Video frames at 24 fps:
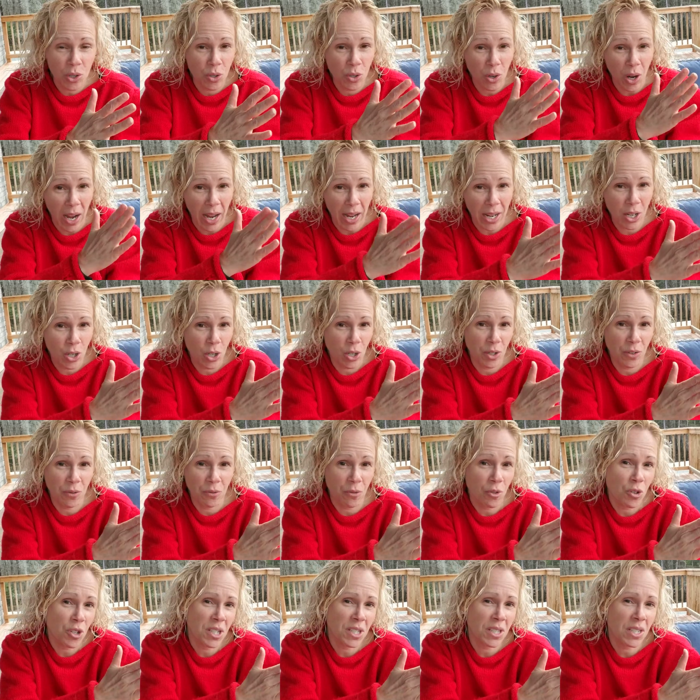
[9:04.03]
I could
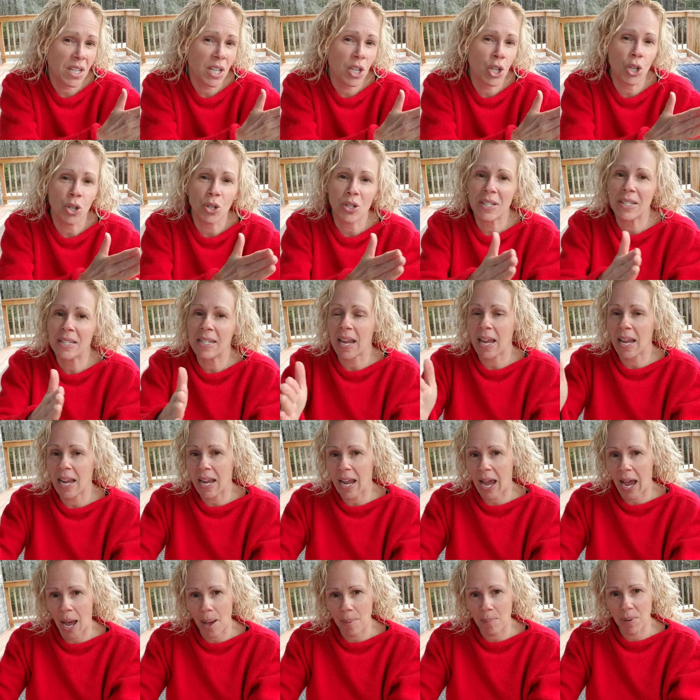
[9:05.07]
foresee your day
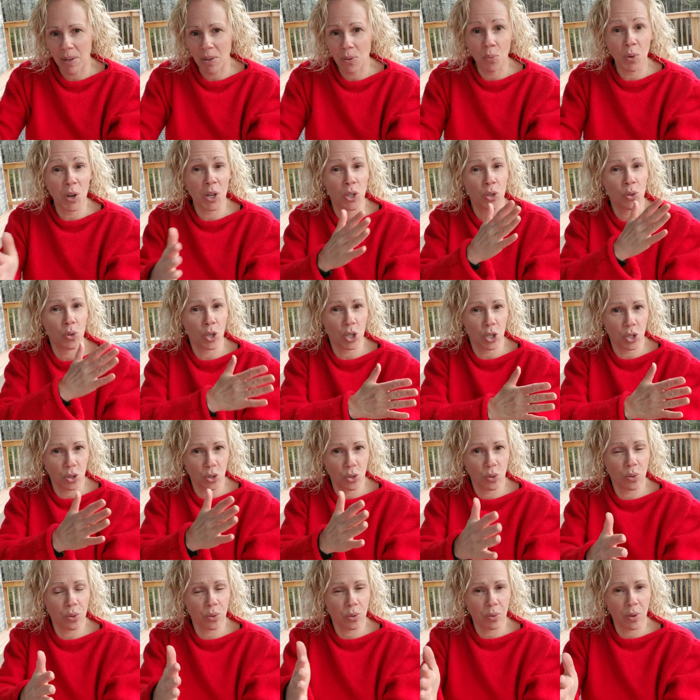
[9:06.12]
happen, what you can
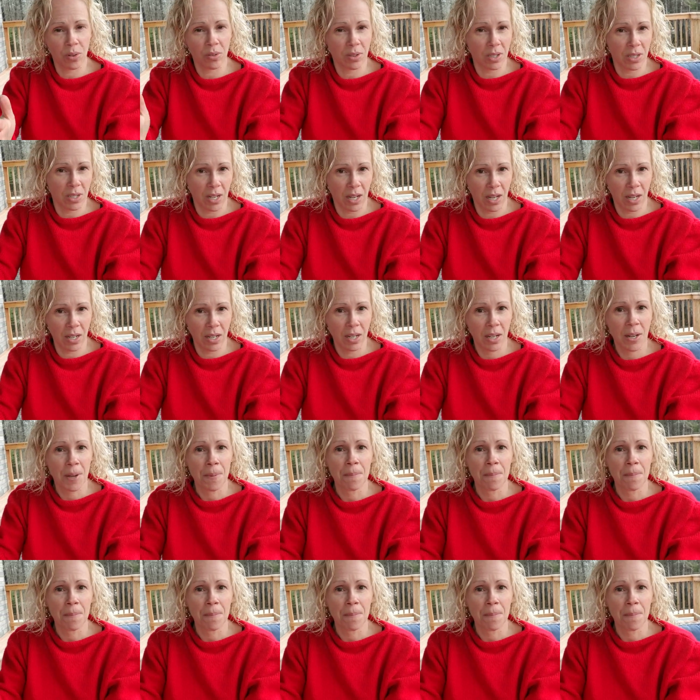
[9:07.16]
do throughout the day